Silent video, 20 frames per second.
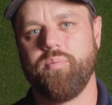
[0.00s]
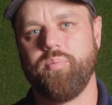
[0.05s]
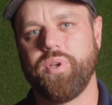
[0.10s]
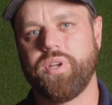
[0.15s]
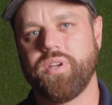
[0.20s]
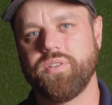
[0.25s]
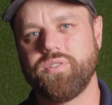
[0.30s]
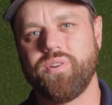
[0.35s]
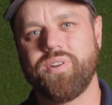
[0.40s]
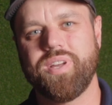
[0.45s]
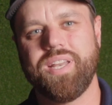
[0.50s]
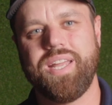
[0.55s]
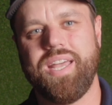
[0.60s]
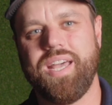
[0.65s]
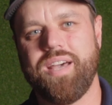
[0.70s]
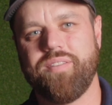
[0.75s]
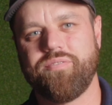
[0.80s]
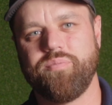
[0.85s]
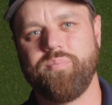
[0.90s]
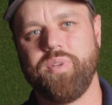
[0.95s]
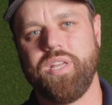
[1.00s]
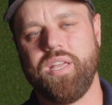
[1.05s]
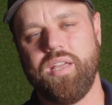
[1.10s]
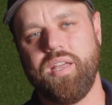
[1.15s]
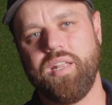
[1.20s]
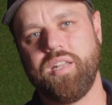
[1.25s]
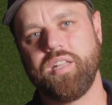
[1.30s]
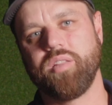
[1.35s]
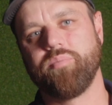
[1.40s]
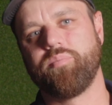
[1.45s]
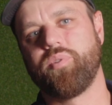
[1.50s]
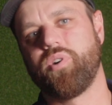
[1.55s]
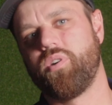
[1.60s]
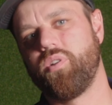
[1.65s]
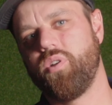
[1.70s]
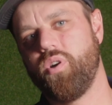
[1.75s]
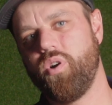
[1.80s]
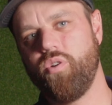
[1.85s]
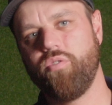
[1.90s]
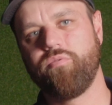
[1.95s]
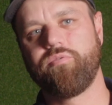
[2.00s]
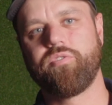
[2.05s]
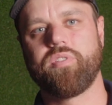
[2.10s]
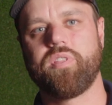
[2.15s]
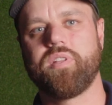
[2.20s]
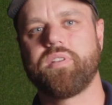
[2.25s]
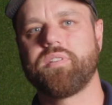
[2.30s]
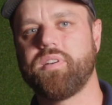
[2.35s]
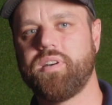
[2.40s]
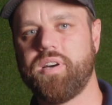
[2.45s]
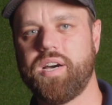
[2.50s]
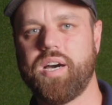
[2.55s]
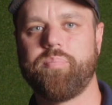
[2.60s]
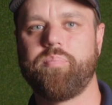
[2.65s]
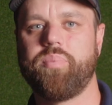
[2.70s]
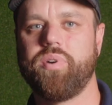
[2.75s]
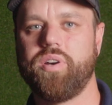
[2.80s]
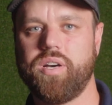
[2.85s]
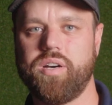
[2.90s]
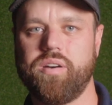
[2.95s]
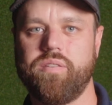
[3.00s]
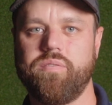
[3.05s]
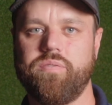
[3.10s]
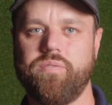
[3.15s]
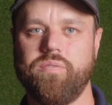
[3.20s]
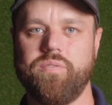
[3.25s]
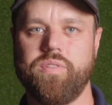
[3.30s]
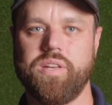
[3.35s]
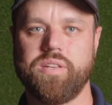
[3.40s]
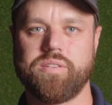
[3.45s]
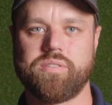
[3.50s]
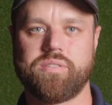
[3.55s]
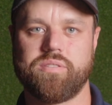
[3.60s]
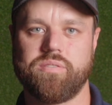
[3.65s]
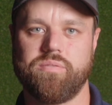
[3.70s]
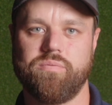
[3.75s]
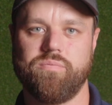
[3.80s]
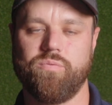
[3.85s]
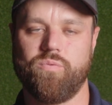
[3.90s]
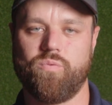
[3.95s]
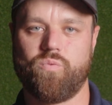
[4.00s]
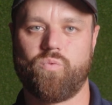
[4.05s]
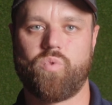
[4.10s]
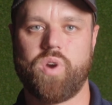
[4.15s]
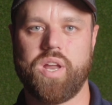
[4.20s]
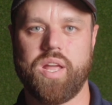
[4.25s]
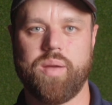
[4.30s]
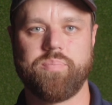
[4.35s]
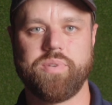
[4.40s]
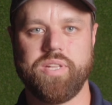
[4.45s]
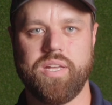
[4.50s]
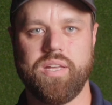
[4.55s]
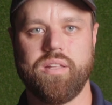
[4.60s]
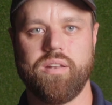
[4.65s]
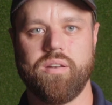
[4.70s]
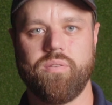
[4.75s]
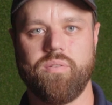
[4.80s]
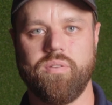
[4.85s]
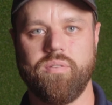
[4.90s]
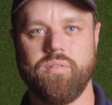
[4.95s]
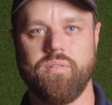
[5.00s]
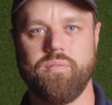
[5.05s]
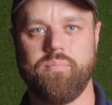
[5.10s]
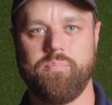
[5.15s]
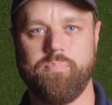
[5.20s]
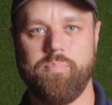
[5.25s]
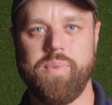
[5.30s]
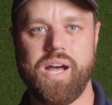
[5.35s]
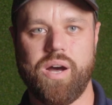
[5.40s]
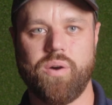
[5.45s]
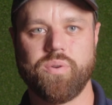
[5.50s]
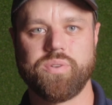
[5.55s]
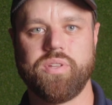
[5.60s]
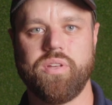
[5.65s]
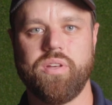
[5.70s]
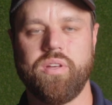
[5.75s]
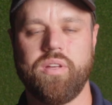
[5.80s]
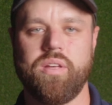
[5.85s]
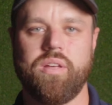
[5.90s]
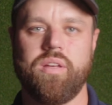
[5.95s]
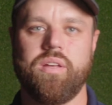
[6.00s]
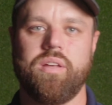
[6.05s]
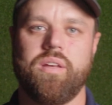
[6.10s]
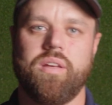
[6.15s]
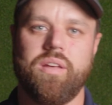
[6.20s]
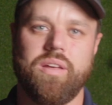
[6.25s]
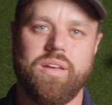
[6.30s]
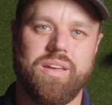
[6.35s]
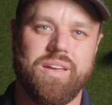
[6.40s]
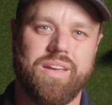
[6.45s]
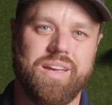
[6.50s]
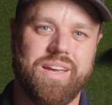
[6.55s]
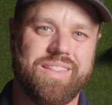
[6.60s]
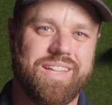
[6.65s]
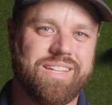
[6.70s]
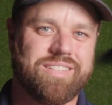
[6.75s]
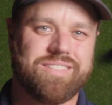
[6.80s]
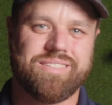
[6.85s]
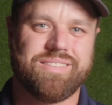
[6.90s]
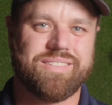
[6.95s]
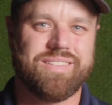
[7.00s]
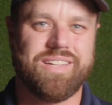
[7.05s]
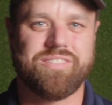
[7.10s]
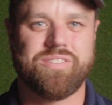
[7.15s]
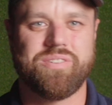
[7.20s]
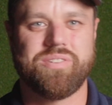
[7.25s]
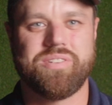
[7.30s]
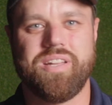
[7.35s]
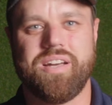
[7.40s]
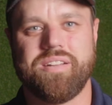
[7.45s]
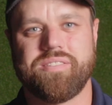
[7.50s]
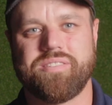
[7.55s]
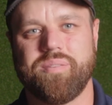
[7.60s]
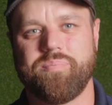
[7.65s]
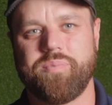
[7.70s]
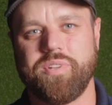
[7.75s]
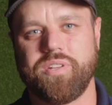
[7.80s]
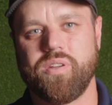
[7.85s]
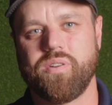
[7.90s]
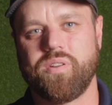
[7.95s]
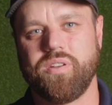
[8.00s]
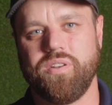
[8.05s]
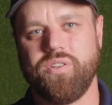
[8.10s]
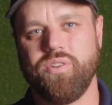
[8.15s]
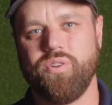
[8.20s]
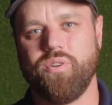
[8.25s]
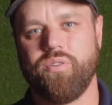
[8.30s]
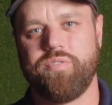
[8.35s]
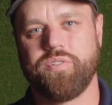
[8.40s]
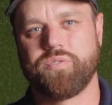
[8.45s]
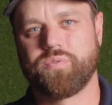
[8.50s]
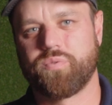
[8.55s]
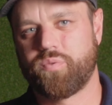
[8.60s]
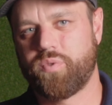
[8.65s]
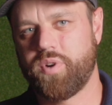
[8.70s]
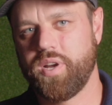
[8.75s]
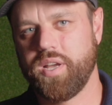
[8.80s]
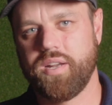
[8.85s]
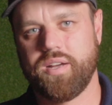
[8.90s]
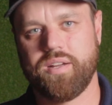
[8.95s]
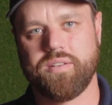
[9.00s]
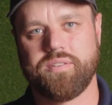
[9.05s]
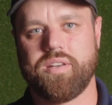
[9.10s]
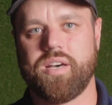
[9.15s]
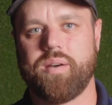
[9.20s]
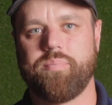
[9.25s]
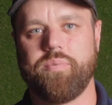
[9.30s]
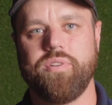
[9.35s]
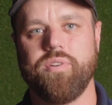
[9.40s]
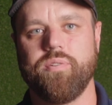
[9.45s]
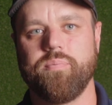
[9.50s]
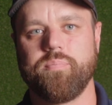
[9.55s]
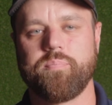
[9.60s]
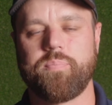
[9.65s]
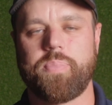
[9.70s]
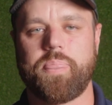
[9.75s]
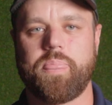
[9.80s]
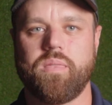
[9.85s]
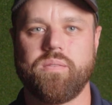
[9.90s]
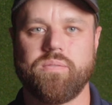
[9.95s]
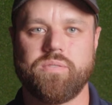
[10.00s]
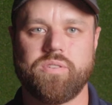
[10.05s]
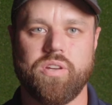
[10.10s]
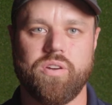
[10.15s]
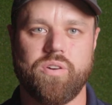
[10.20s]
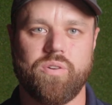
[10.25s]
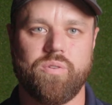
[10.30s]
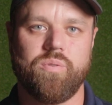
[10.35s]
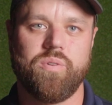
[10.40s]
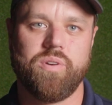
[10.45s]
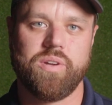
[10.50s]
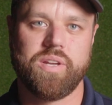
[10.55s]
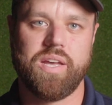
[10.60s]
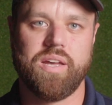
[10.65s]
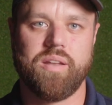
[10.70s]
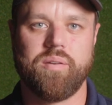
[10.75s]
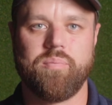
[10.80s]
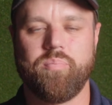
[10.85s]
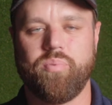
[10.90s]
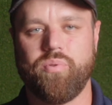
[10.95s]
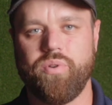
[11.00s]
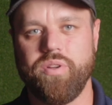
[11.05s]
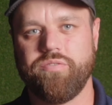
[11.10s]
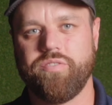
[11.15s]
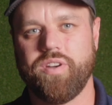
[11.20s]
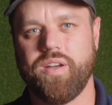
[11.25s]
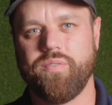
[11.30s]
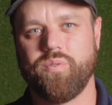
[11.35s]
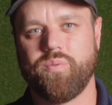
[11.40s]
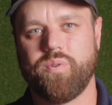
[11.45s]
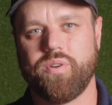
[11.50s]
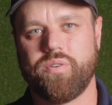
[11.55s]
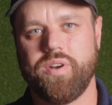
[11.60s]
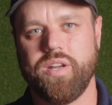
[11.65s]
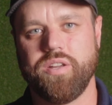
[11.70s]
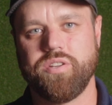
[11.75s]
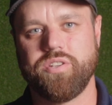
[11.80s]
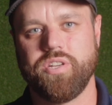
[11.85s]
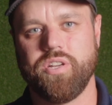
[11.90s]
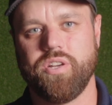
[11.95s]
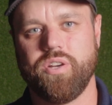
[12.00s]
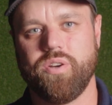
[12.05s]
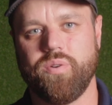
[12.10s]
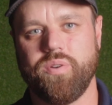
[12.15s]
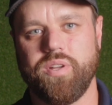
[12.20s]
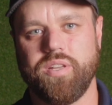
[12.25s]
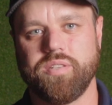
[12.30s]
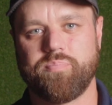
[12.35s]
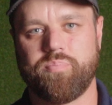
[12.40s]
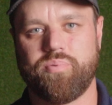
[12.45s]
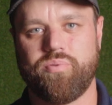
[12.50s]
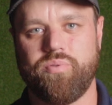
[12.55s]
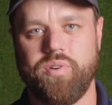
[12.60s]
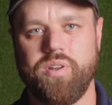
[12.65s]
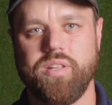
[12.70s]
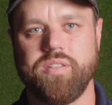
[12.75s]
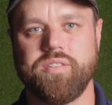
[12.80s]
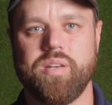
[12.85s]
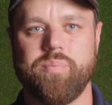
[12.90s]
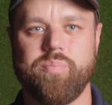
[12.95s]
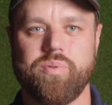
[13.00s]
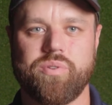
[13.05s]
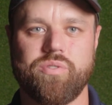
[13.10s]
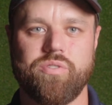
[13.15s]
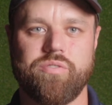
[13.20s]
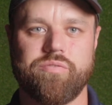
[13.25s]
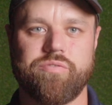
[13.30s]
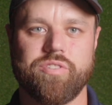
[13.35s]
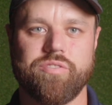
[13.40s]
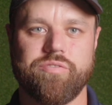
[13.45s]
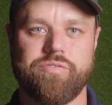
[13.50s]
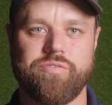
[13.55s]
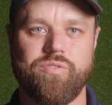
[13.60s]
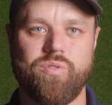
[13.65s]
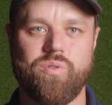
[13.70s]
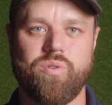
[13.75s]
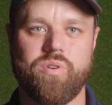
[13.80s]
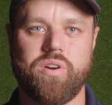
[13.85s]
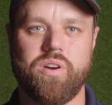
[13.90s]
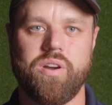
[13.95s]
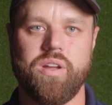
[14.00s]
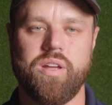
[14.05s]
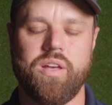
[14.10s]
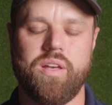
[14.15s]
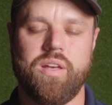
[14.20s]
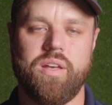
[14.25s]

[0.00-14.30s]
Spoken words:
because you're going to have to be hitting the ball over the top of this ramped in mount, and that's just not something you can do if it's right on top of you. So again, 0.5:1 ratio is pretty typical for the floor,